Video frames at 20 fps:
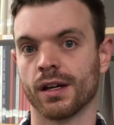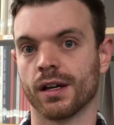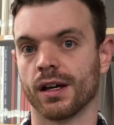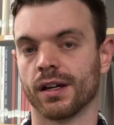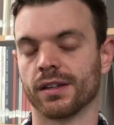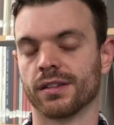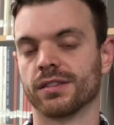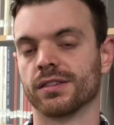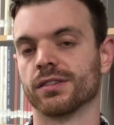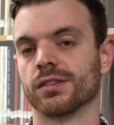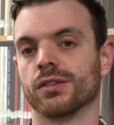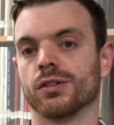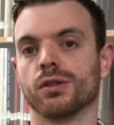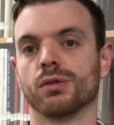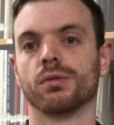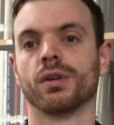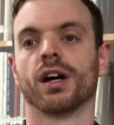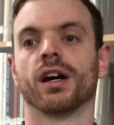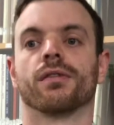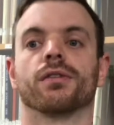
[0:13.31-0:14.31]
This is a new
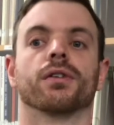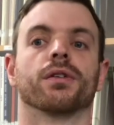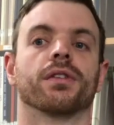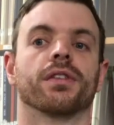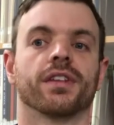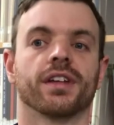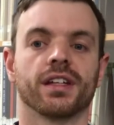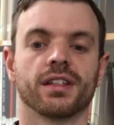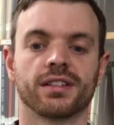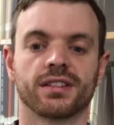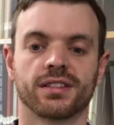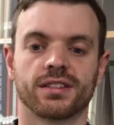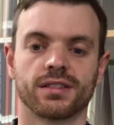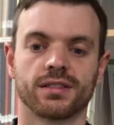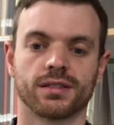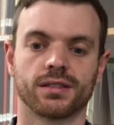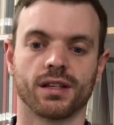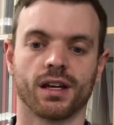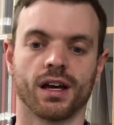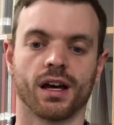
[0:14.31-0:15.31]
novel.
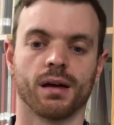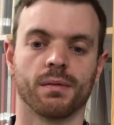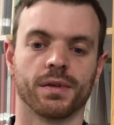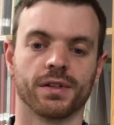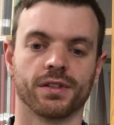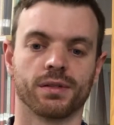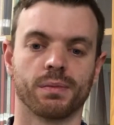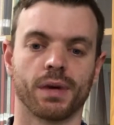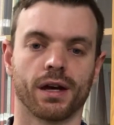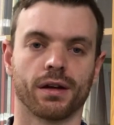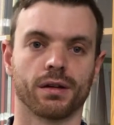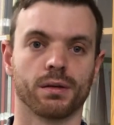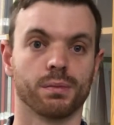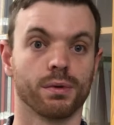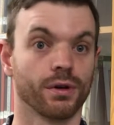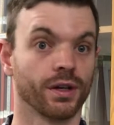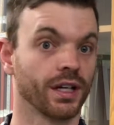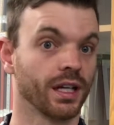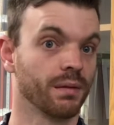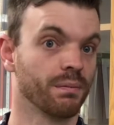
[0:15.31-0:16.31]
This is about a
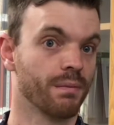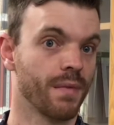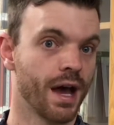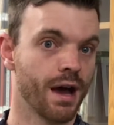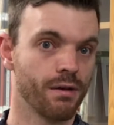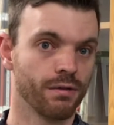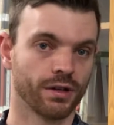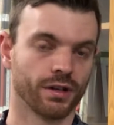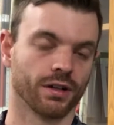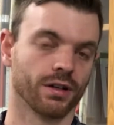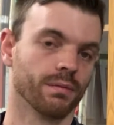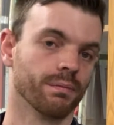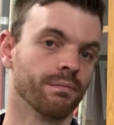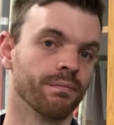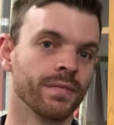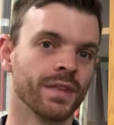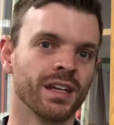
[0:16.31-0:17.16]
boy named Malcolm,